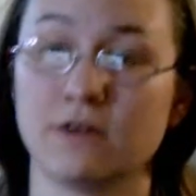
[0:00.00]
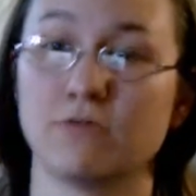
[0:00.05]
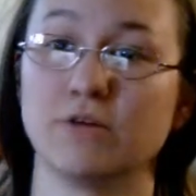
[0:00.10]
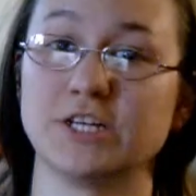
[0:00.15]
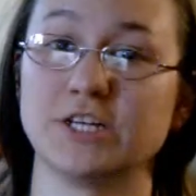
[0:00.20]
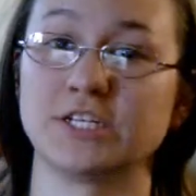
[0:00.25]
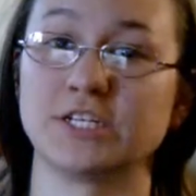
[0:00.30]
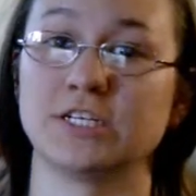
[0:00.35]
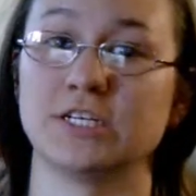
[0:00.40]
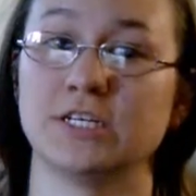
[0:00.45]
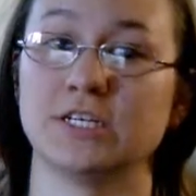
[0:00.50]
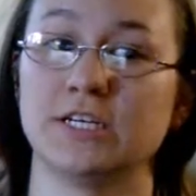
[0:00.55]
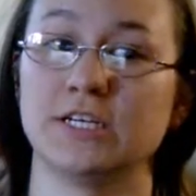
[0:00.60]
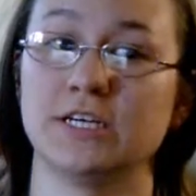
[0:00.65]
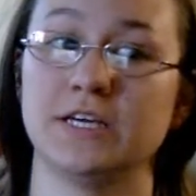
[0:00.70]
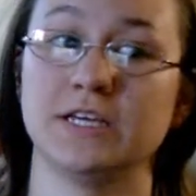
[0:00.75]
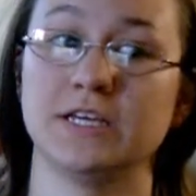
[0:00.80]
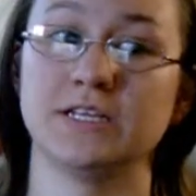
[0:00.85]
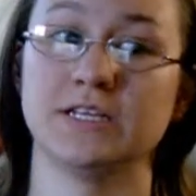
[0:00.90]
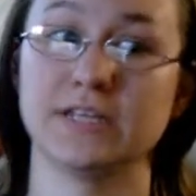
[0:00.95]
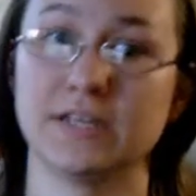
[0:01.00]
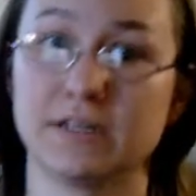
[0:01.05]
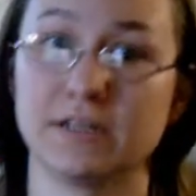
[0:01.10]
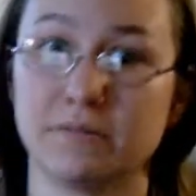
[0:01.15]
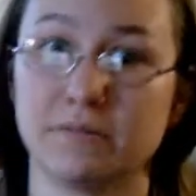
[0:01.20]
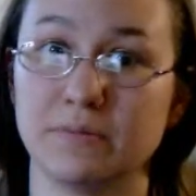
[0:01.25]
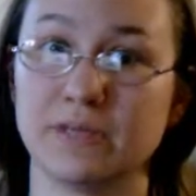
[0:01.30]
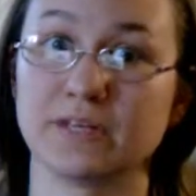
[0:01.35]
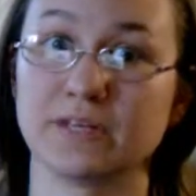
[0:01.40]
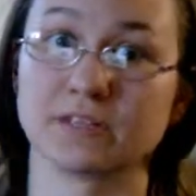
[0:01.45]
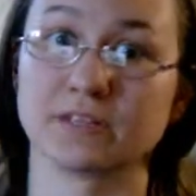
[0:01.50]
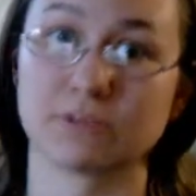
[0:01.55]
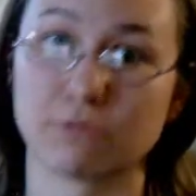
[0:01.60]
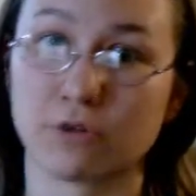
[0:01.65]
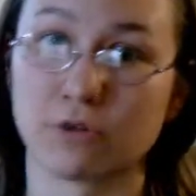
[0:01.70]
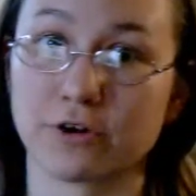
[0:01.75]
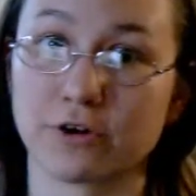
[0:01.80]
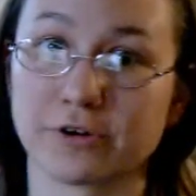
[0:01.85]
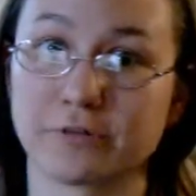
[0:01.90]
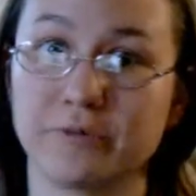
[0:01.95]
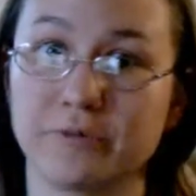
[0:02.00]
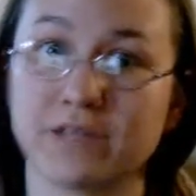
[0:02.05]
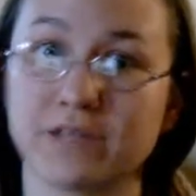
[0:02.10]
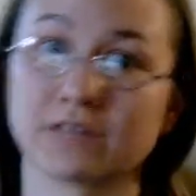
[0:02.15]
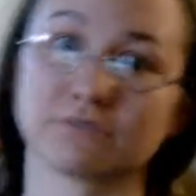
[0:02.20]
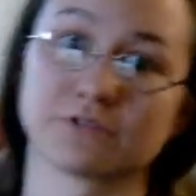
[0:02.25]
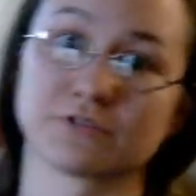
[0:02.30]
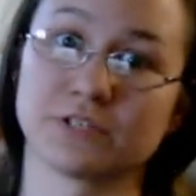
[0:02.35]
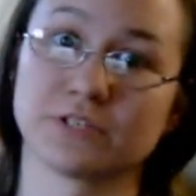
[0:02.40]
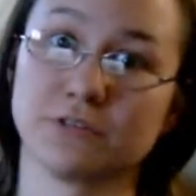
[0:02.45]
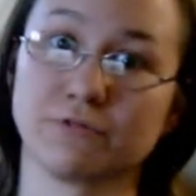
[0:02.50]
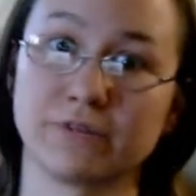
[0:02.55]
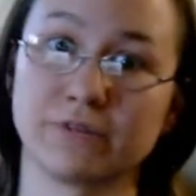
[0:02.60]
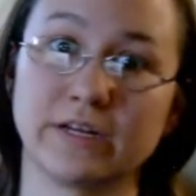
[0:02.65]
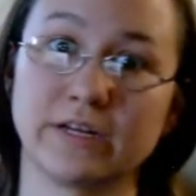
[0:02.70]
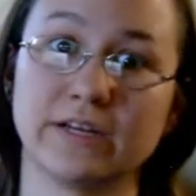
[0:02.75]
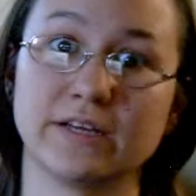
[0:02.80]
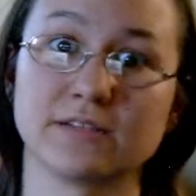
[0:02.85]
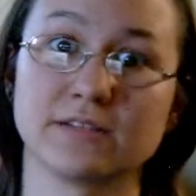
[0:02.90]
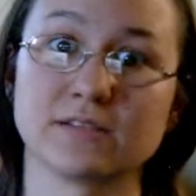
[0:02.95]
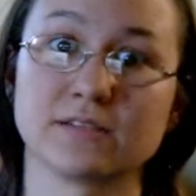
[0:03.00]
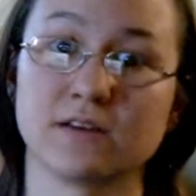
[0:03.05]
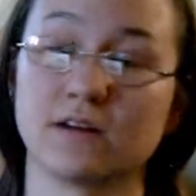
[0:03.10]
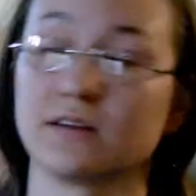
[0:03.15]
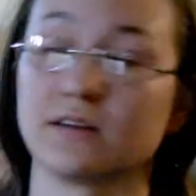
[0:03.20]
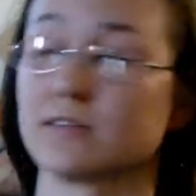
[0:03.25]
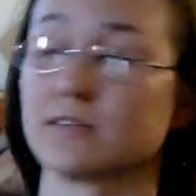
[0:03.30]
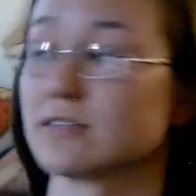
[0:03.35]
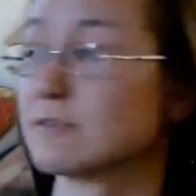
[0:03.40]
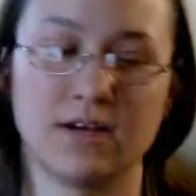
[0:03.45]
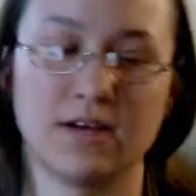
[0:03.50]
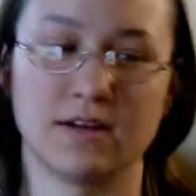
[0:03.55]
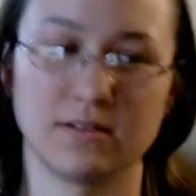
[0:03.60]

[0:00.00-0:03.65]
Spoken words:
which he did, because it worked, because we're still reading his sonnets.